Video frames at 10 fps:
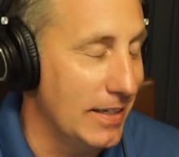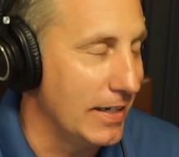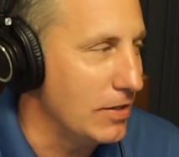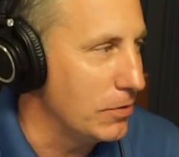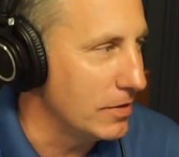and
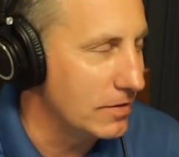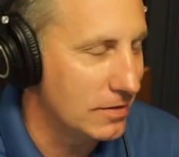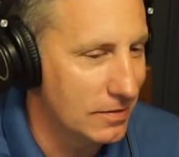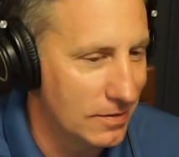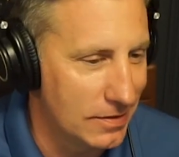I know
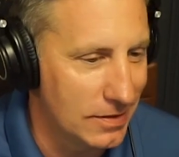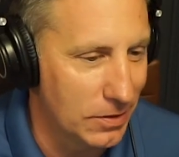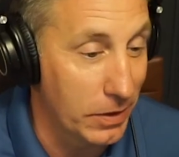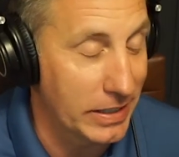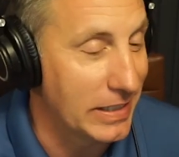this, you
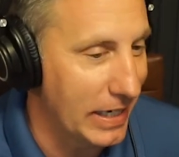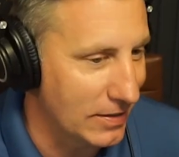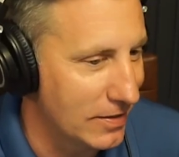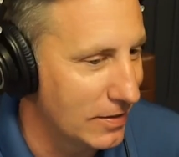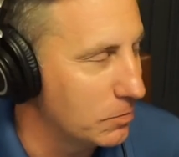know, I could
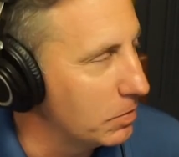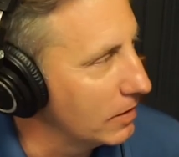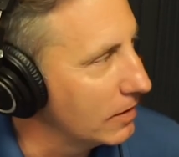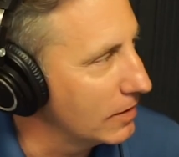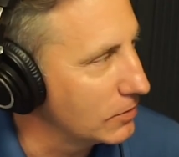guess this, but
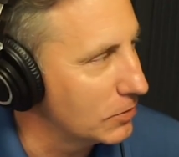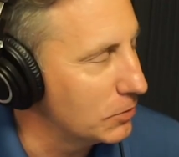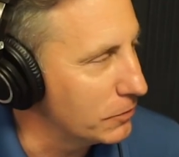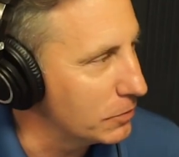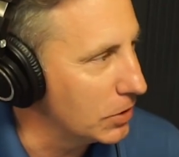I also
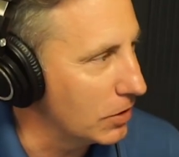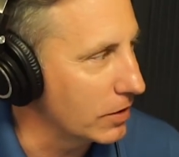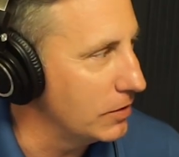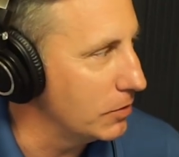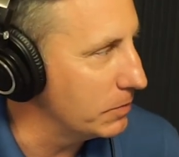know from
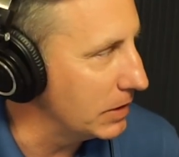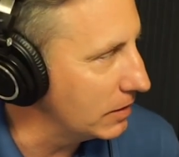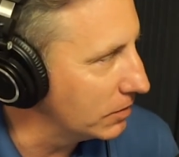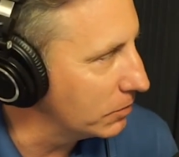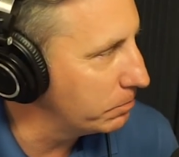talking to you. I mean, you
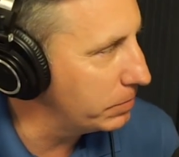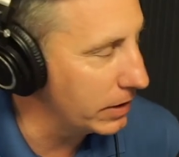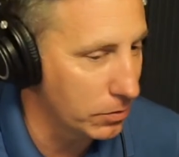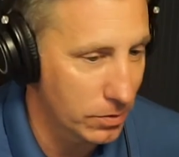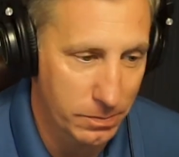know,
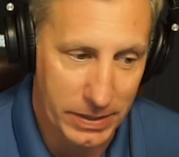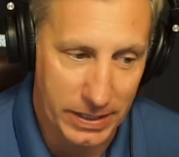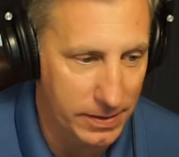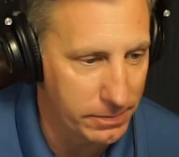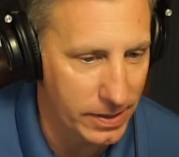Paycor's a big
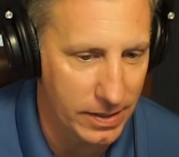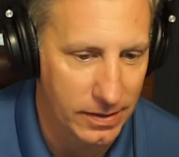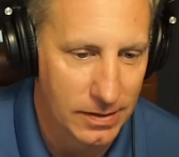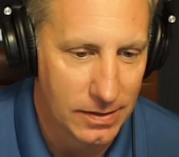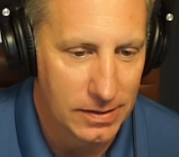company,
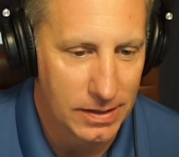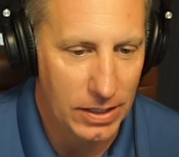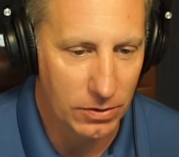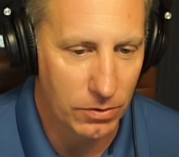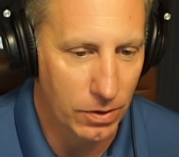you
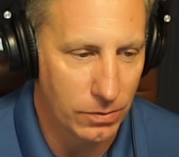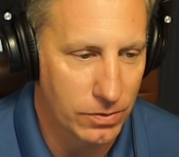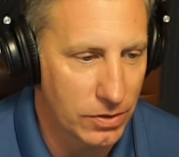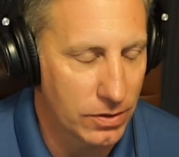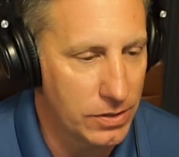know, grown
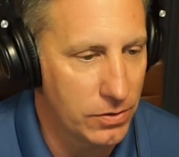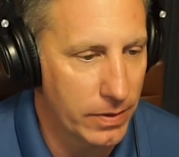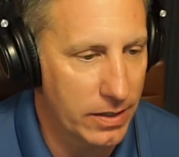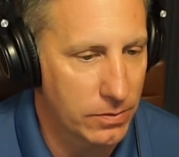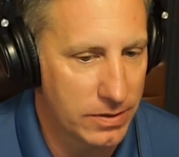certainly through
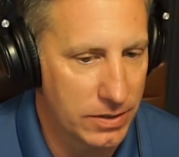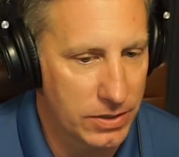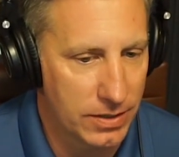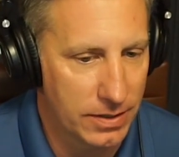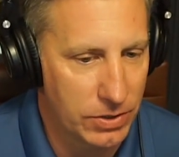
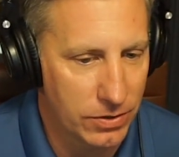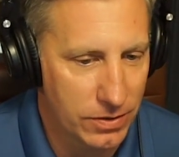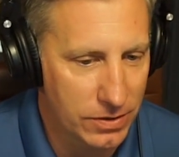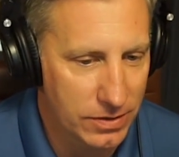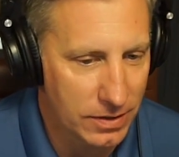acquisition. I'm sure
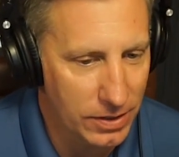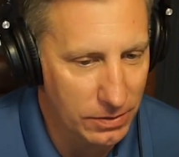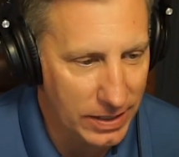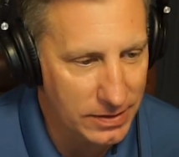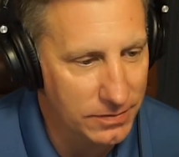there's, you know,
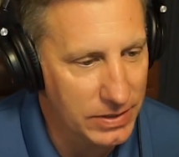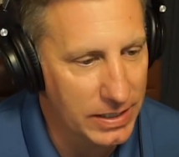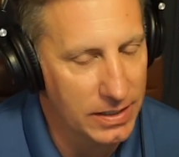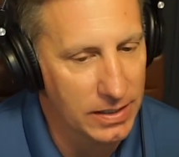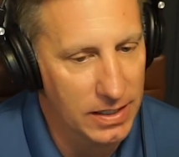lots of
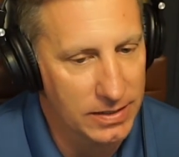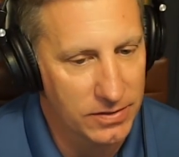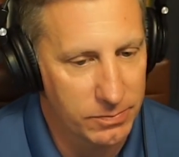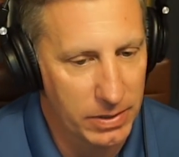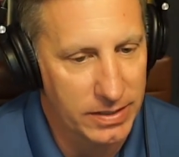data in lots
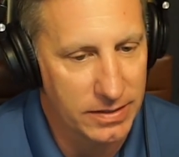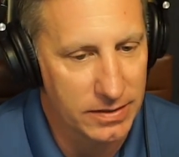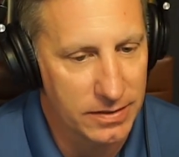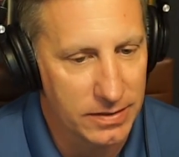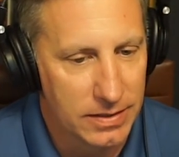of
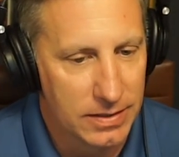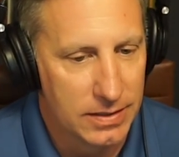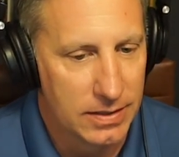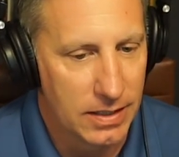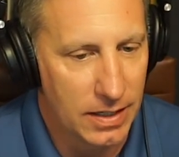places,
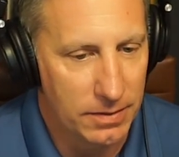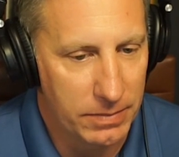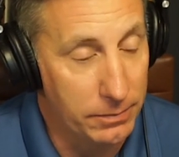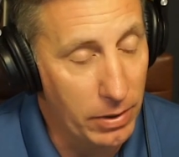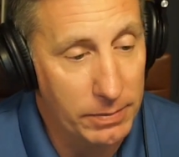
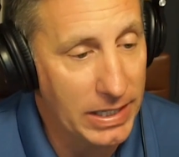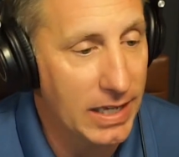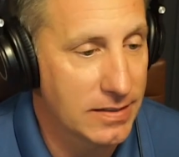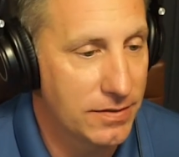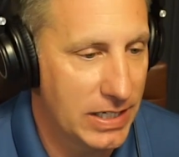and probably
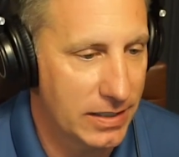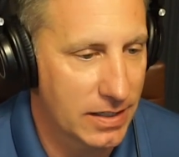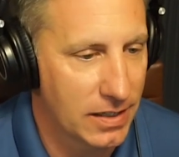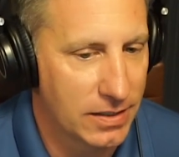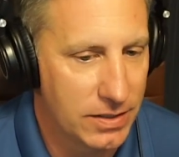lots of
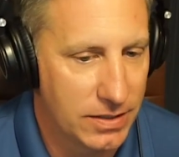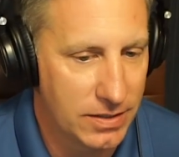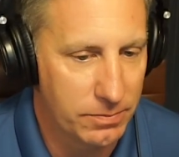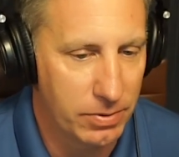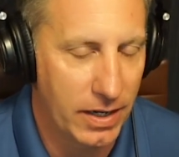technologies
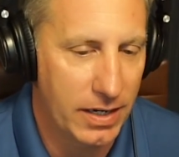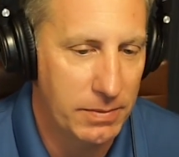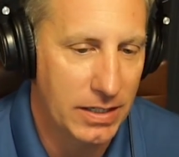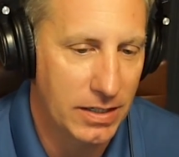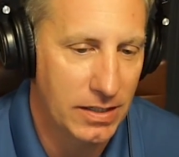at play. I
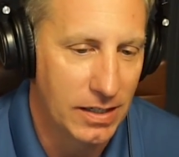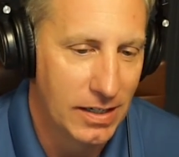mean,